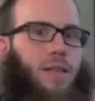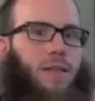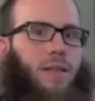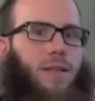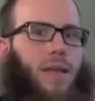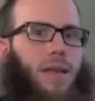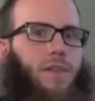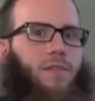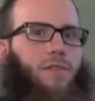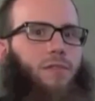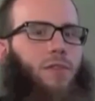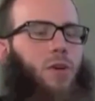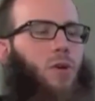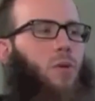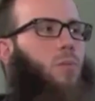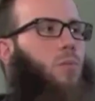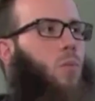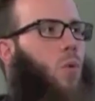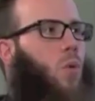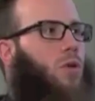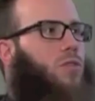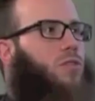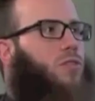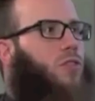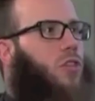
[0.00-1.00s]
They feel more
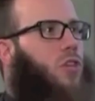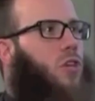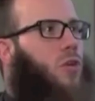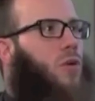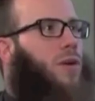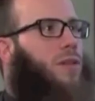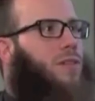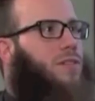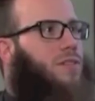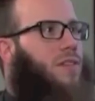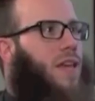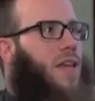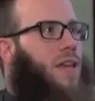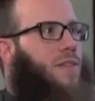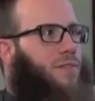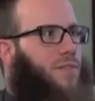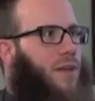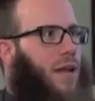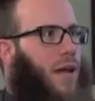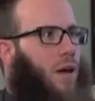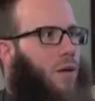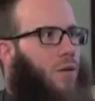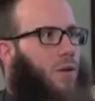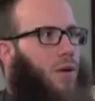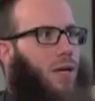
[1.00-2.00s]
secure and safe
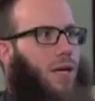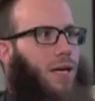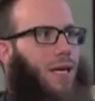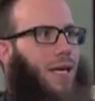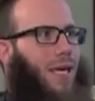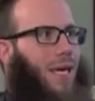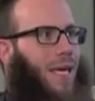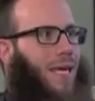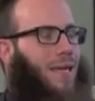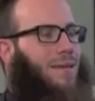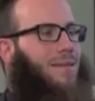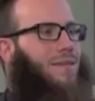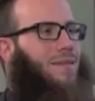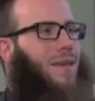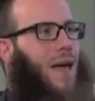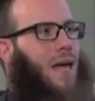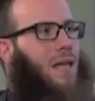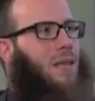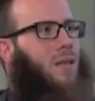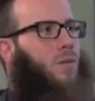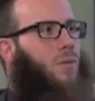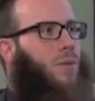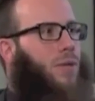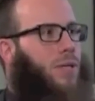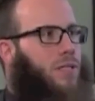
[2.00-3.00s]
now inside the
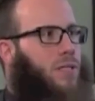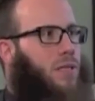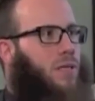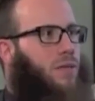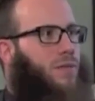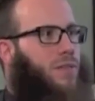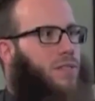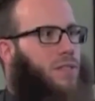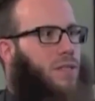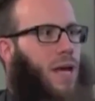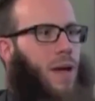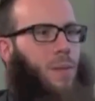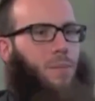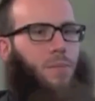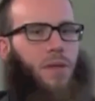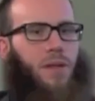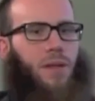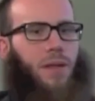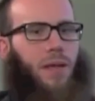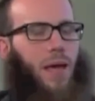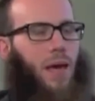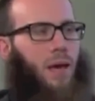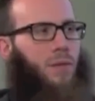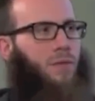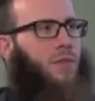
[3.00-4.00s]
religion of Islam than they
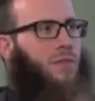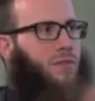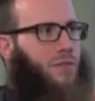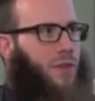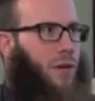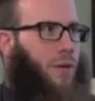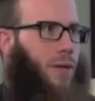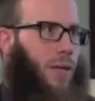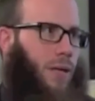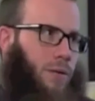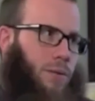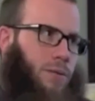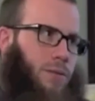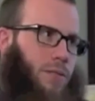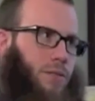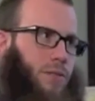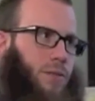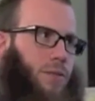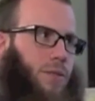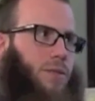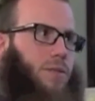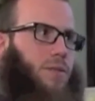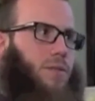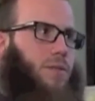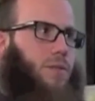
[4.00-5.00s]
ever felt out in the streets.